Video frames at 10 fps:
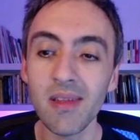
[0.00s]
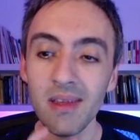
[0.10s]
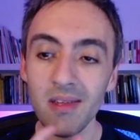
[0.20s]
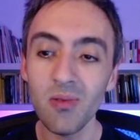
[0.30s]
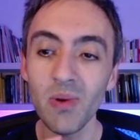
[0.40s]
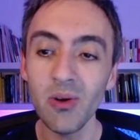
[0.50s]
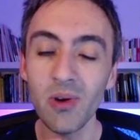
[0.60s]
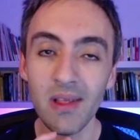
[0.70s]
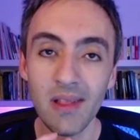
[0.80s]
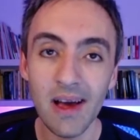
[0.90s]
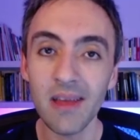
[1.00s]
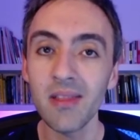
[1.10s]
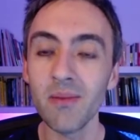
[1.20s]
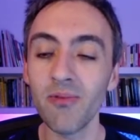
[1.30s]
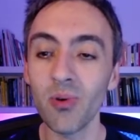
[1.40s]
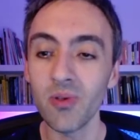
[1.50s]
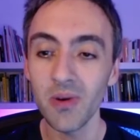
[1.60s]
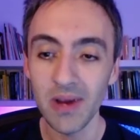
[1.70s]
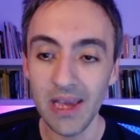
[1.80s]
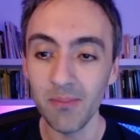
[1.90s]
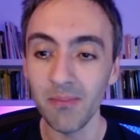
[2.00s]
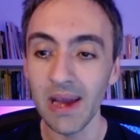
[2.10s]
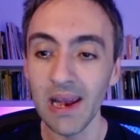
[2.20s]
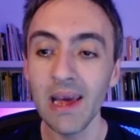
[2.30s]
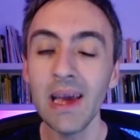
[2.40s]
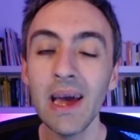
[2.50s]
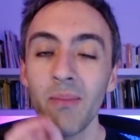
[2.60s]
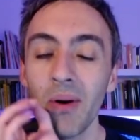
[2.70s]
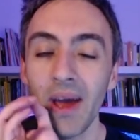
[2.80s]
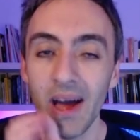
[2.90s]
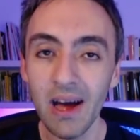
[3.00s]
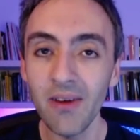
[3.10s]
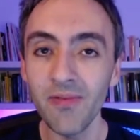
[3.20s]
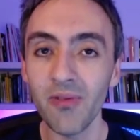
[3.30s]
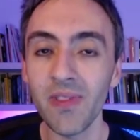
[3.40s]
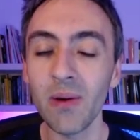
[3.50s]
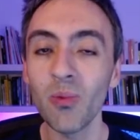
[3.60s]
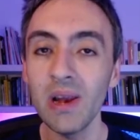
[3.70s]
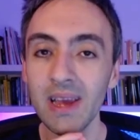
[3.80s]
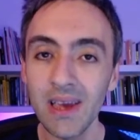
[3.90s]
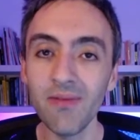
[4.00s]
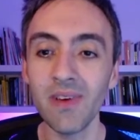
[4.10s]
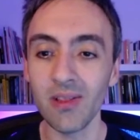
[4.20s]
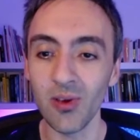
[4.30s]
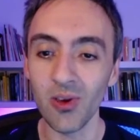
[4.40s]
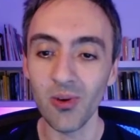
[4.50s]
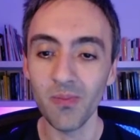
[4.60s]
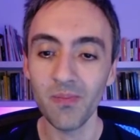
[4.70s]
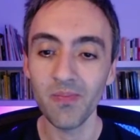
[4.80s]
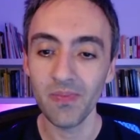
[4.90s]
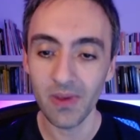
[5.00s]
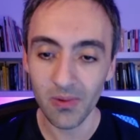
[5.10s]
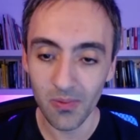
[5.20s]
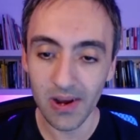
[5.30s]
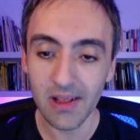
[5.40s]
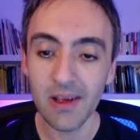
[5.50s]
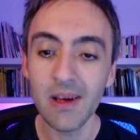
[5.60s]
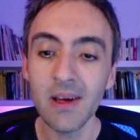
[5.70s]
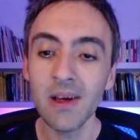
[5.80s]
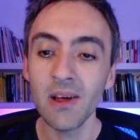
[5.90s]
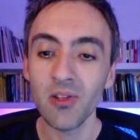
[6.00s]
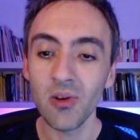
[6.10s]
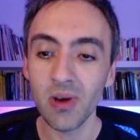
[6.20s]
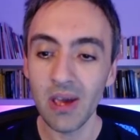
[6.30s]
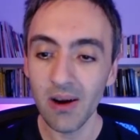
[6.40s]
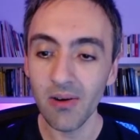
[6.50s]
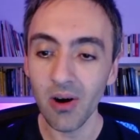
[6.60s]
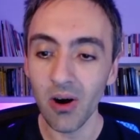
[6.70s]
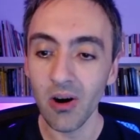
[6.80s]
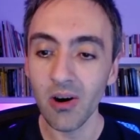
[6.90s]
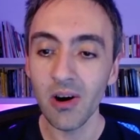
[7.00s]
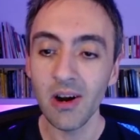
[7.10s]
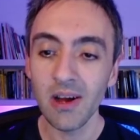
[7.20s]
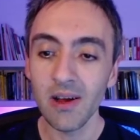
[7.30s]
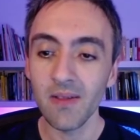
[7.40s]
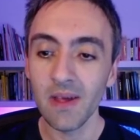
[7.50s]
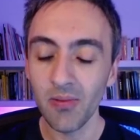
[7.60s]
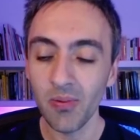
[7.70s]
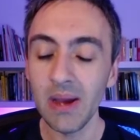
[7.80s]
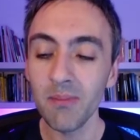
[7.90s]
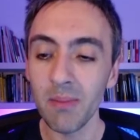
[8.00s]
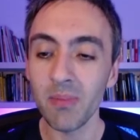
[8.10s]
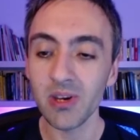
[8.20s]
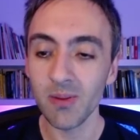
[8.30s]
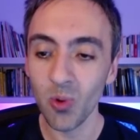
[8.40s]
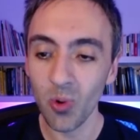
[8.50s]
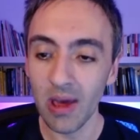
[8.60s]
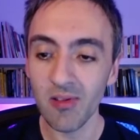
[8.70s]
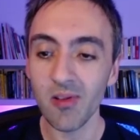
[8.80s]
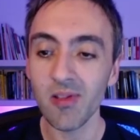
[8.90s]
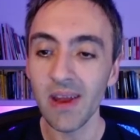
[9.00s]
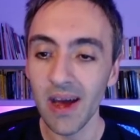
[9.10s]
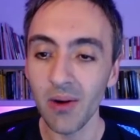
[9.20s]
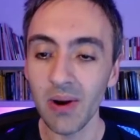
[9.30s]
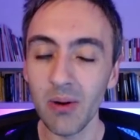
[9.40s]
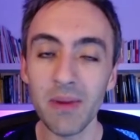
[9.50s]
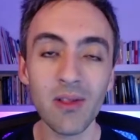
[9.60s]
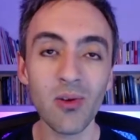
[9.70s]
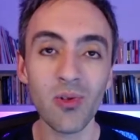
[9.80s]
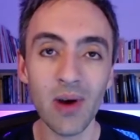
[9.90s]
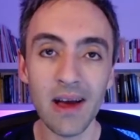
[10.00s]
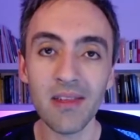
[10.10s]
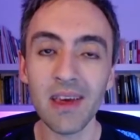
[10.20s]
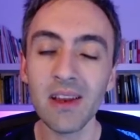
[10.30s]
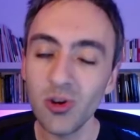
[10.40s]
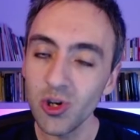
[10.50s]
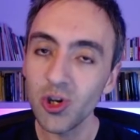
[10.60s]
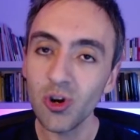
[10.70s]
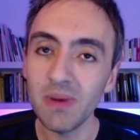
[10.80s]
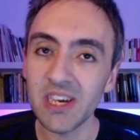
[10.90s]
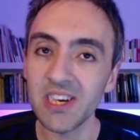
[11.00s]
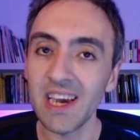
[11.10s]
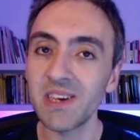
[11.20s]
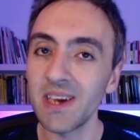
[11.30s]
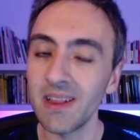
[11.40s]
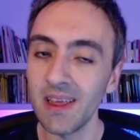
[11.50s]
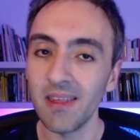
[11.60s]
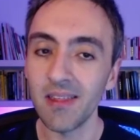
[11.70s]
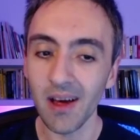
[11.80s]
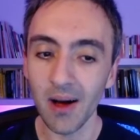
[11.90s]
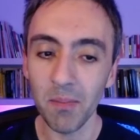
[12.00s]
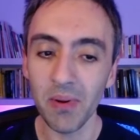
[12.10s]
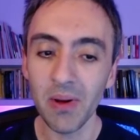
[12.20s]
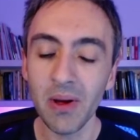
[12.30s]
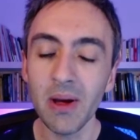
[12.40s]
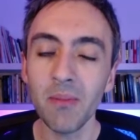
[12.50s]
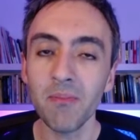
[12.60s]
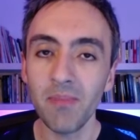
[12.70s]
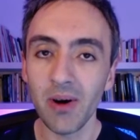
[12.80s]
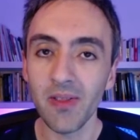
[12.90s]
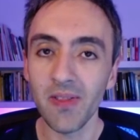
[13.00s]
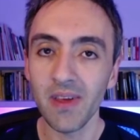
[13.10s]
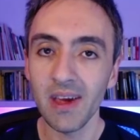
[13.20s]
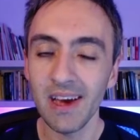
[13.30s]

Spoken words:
And this is where you can ask them for their email. And about half of them will give it to you, right? So here are the 3 membership questions that I recommend you to ask. And you should be changing these up, but